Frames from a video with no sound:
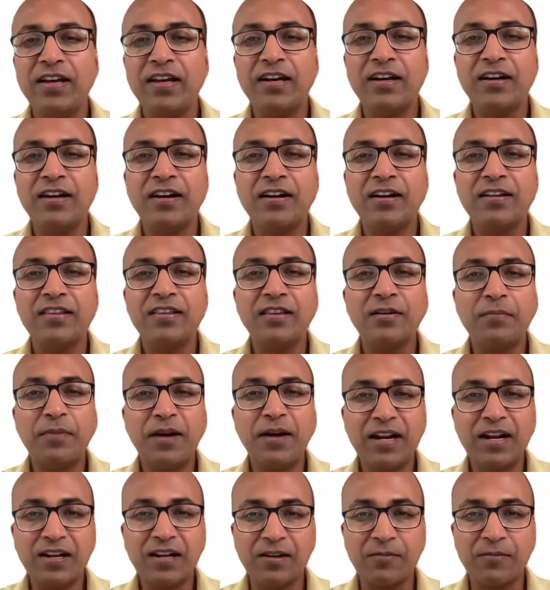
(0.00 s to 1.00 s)
the
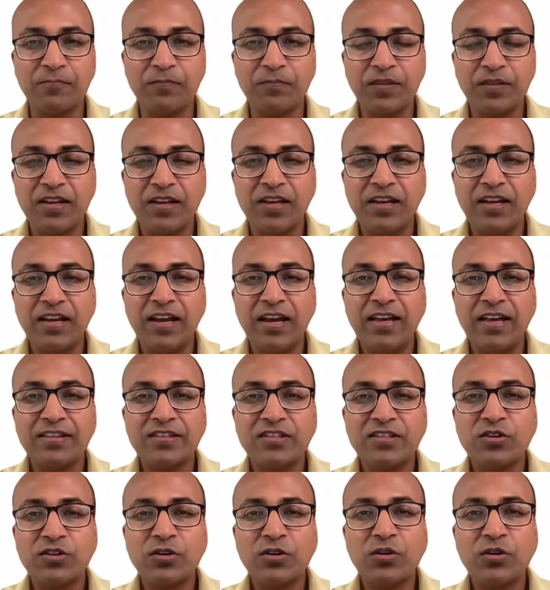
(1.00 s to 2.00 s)
battle.
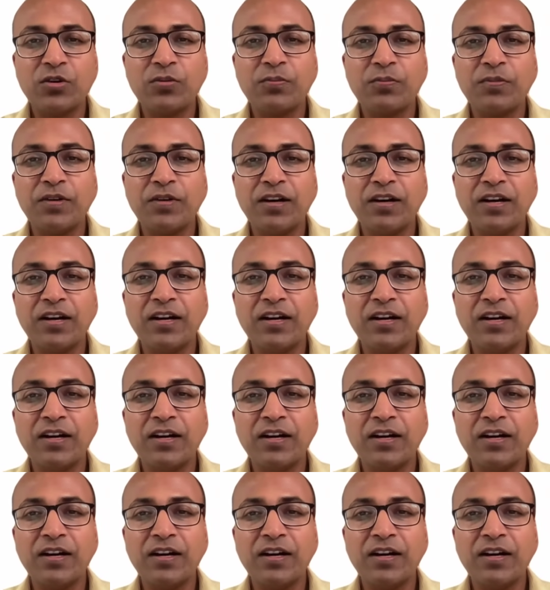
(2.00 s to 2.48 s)
And so